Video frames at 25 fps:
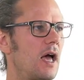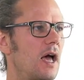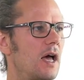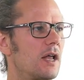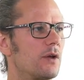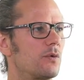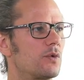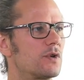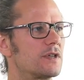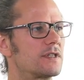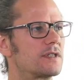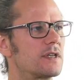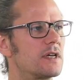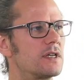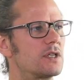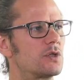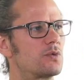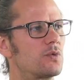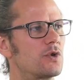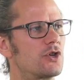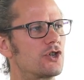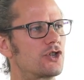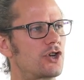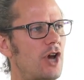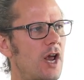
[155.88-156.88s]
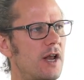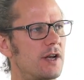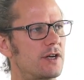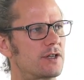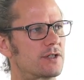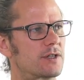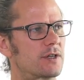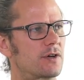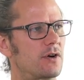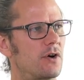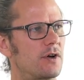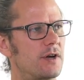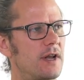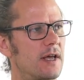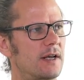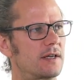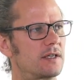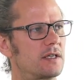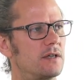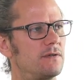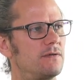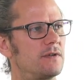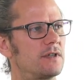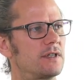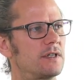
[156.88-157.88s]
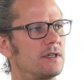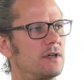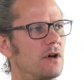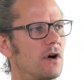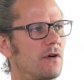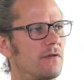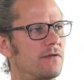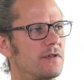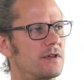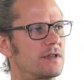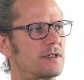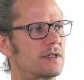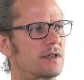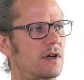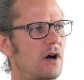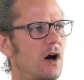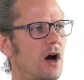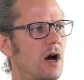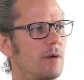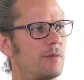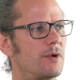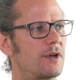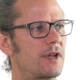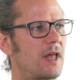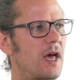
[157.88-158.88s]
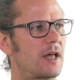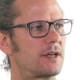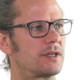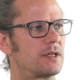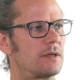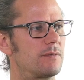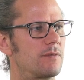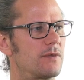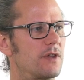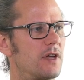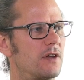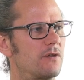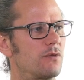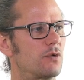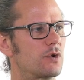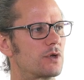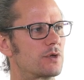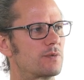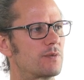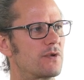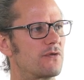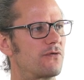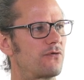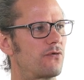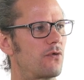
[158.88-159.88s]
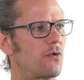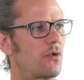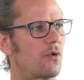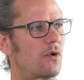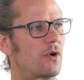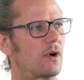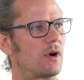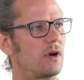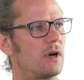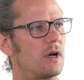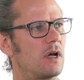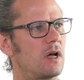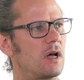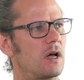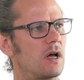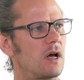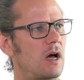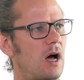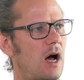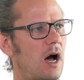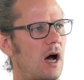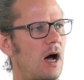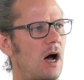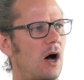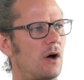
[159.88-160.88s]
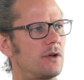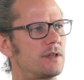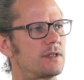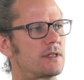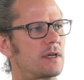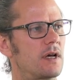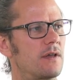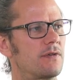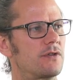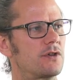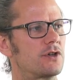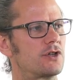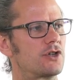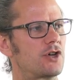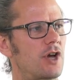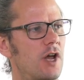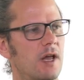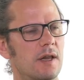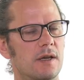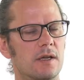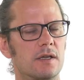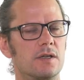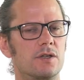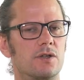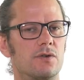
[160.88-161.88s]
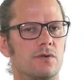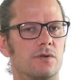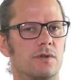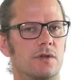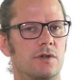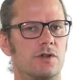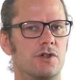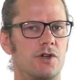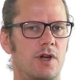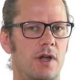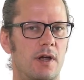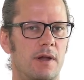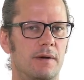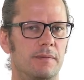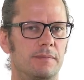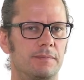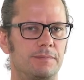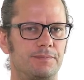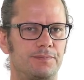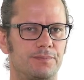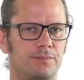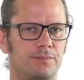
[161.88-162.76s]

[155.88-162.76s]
And with this, we change the connectivity of this carbon atom that was before outside the chain into the chain.